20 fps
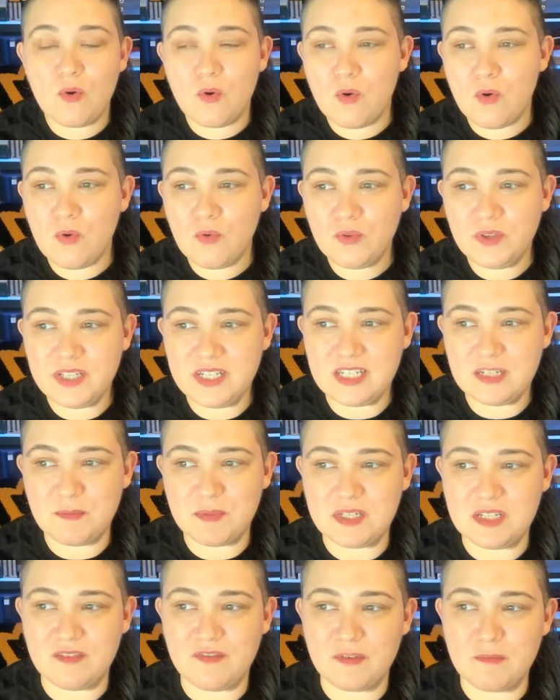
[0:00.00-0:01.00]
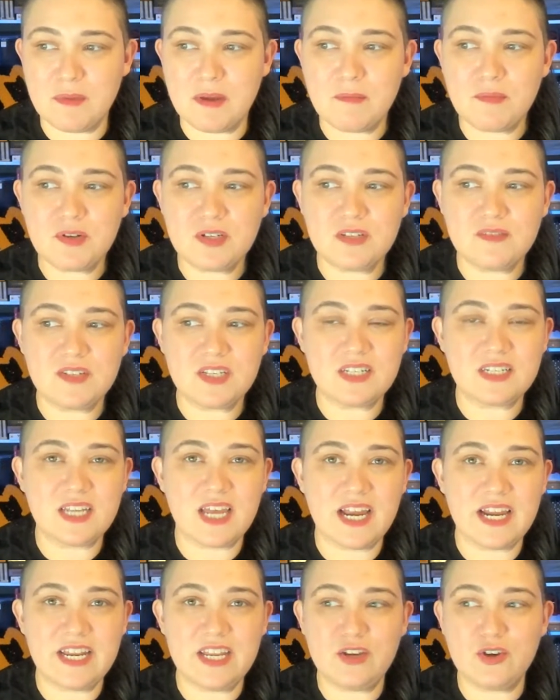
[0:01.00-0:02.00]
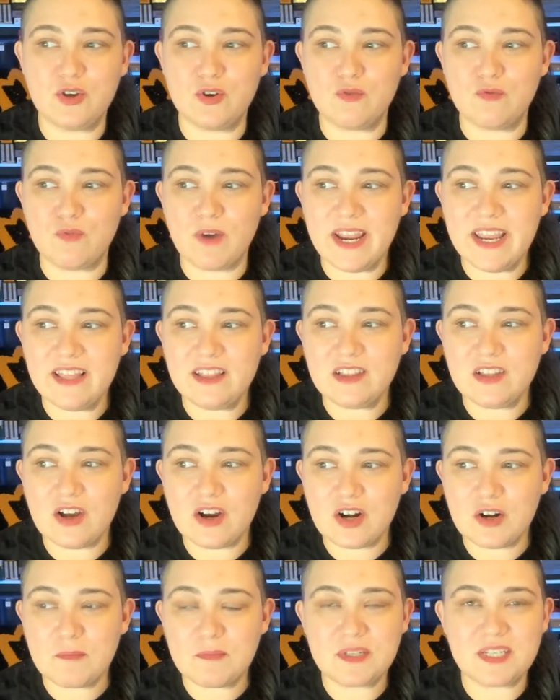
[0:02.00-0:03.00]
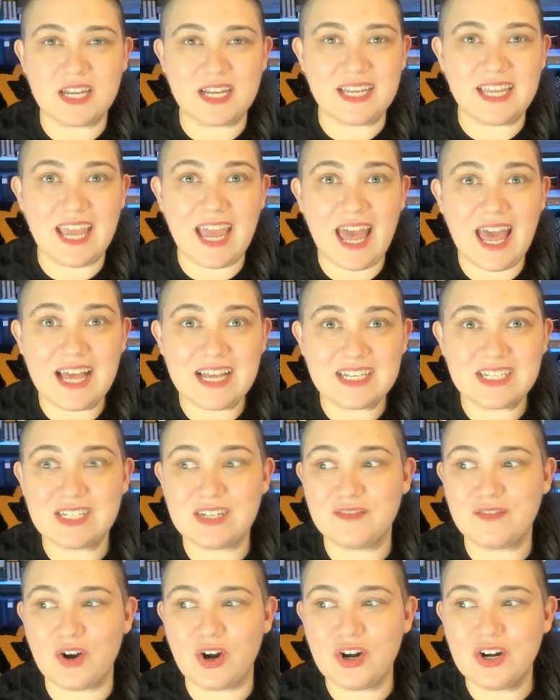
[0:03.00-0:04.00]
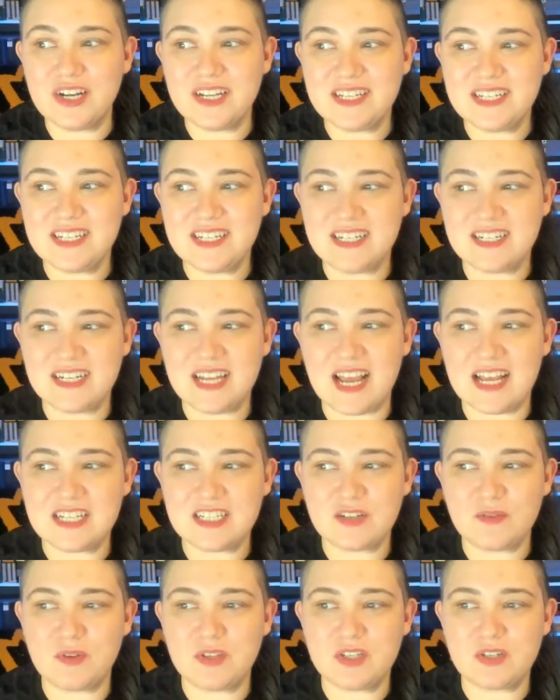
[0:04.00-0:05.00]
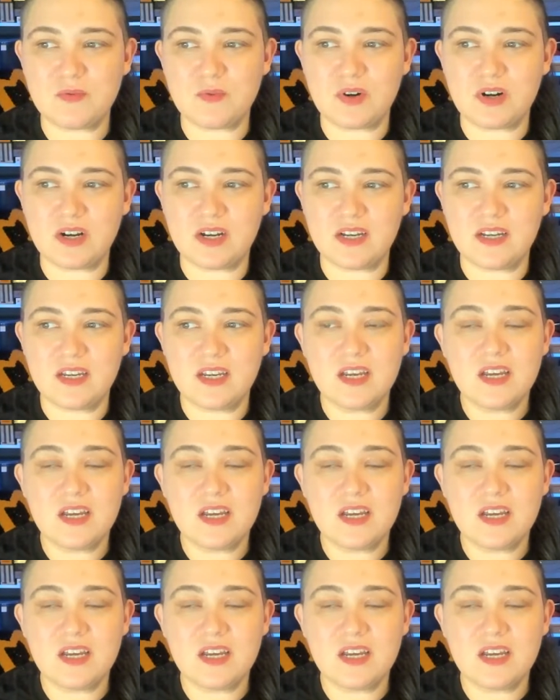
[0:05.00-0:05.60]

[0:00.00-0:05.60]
Only specific members of society could write LARPs, a cast of artists tasked with this work.